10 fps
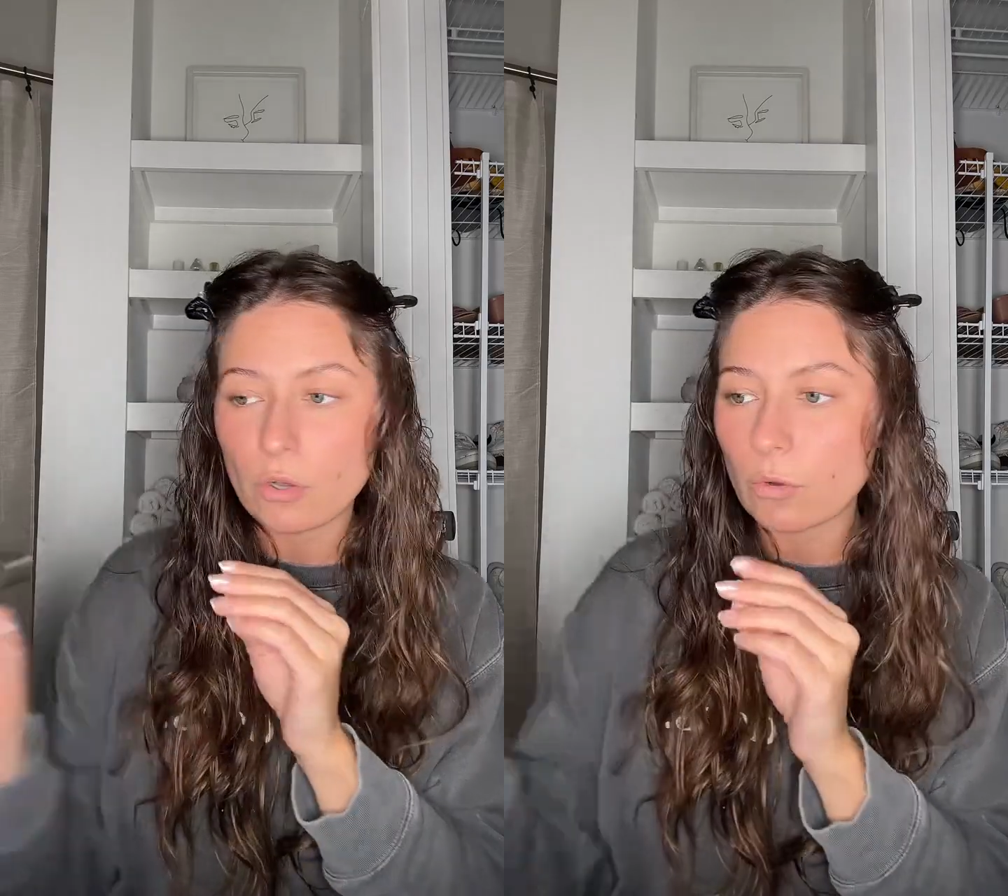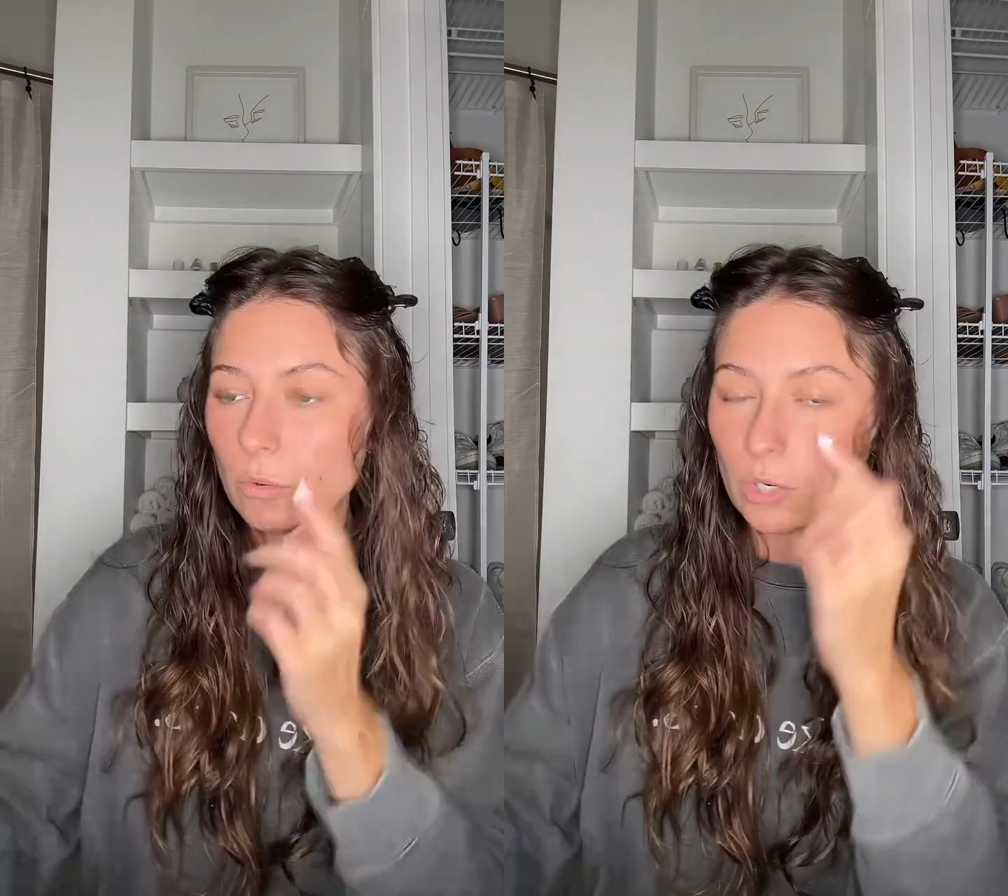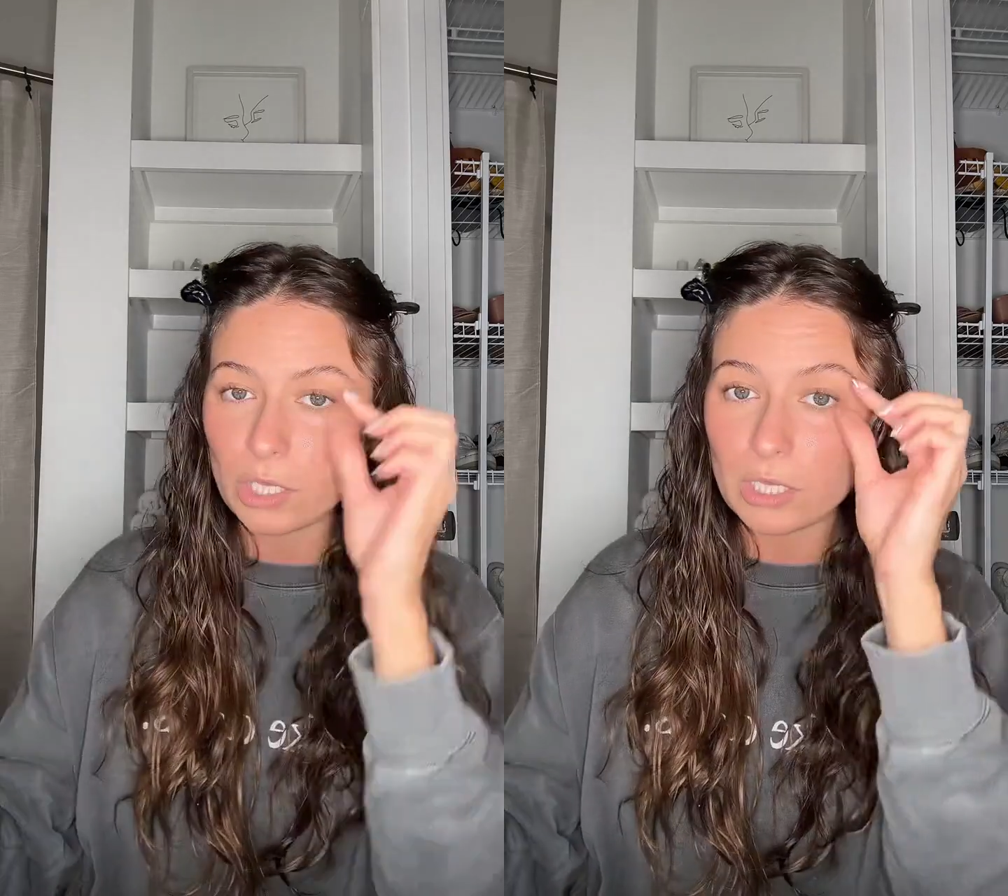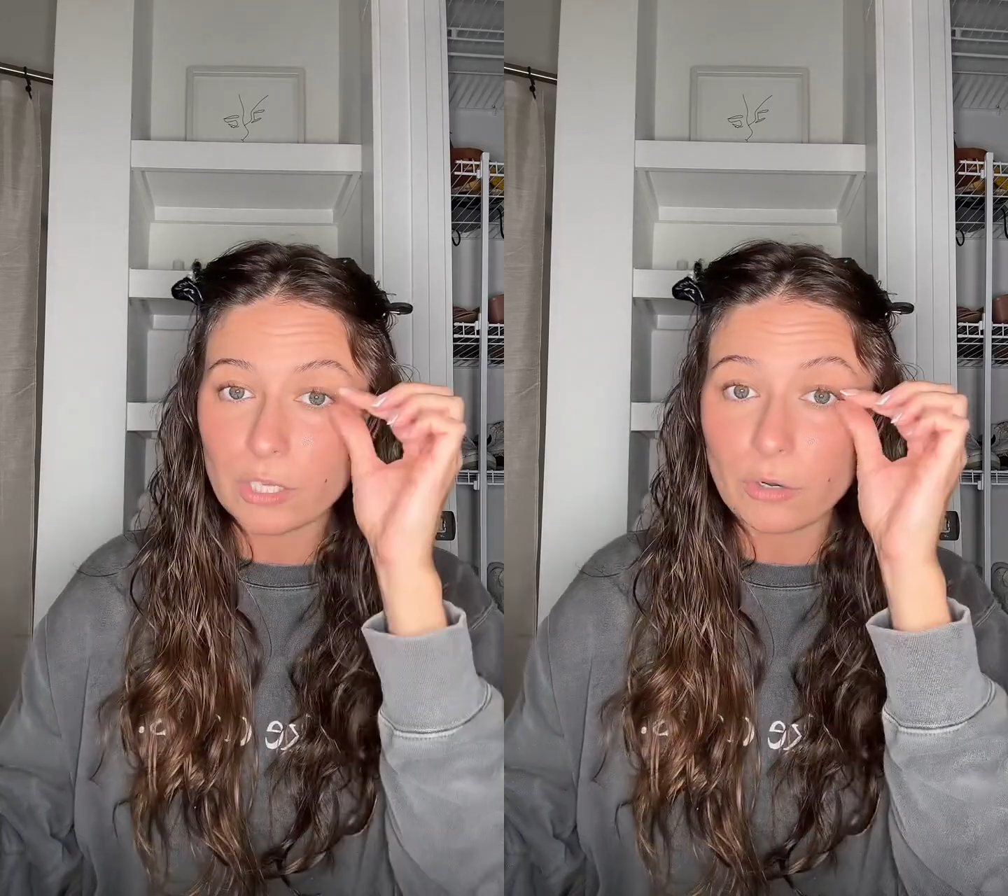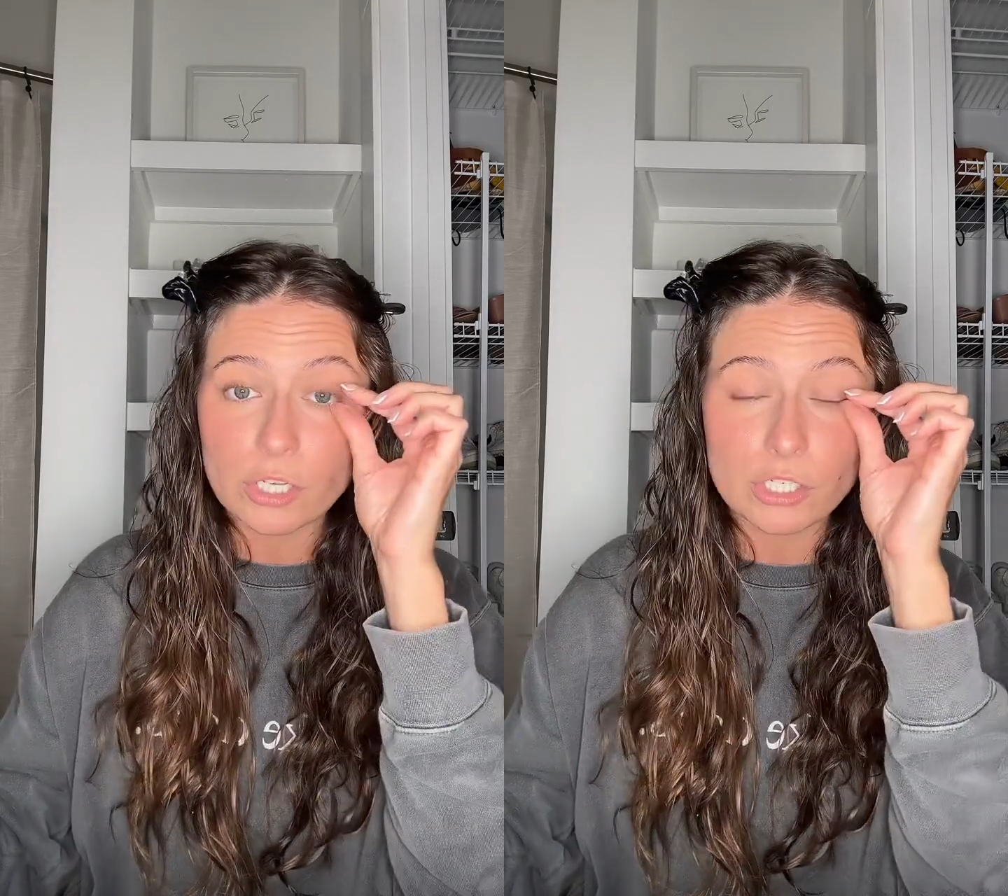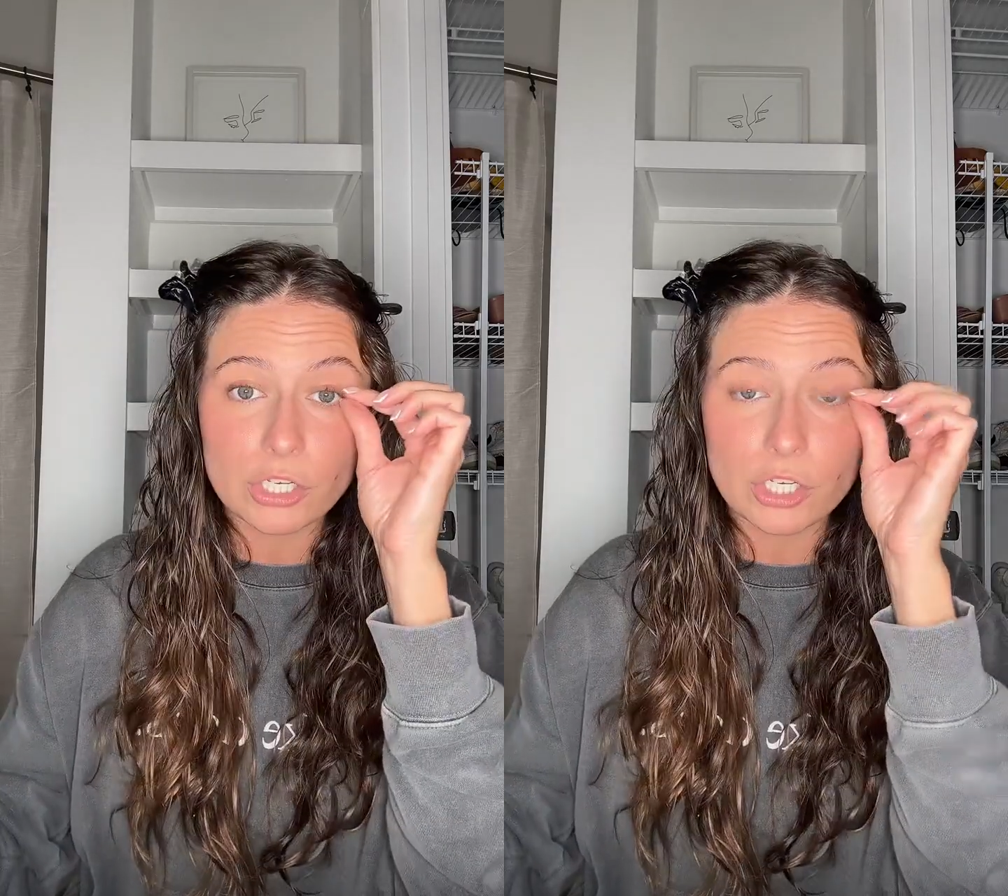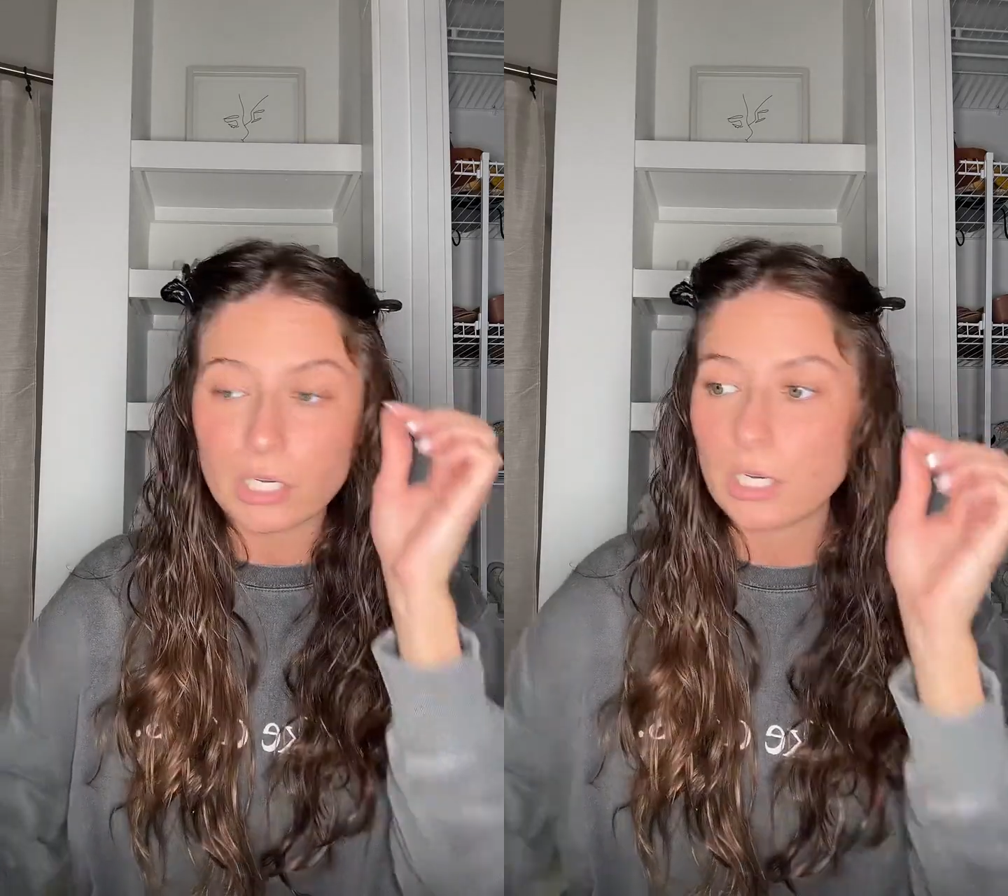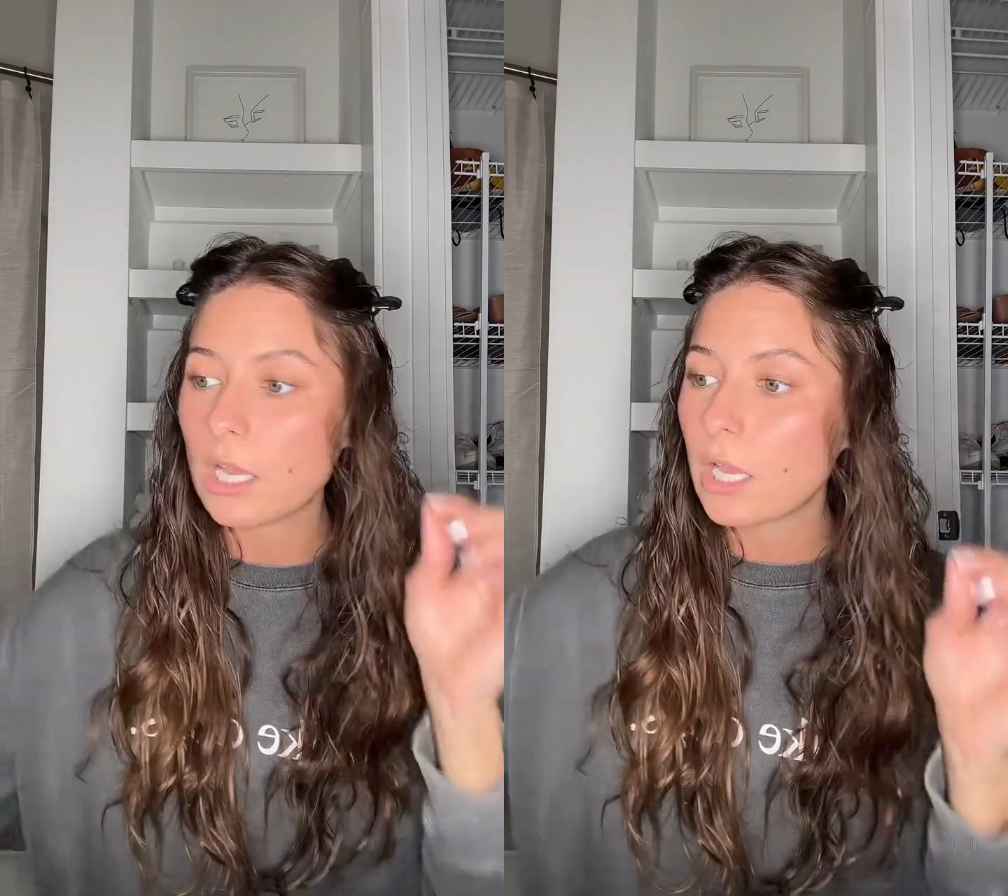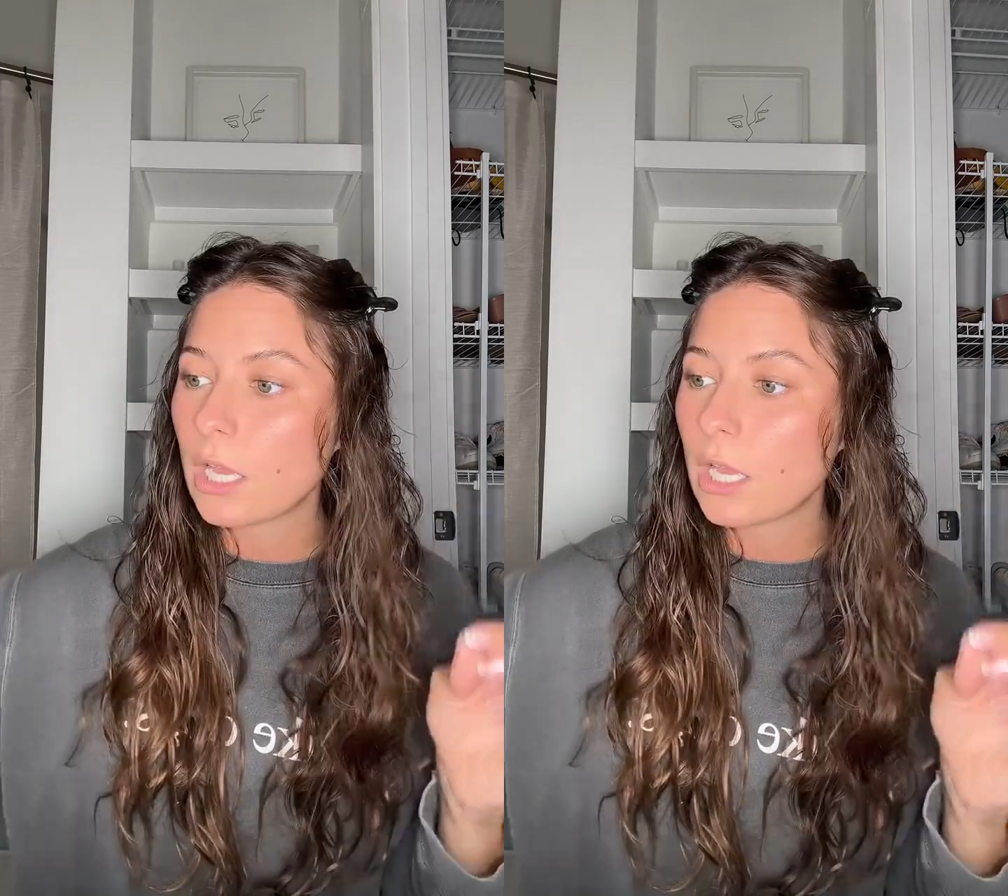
or like crunching your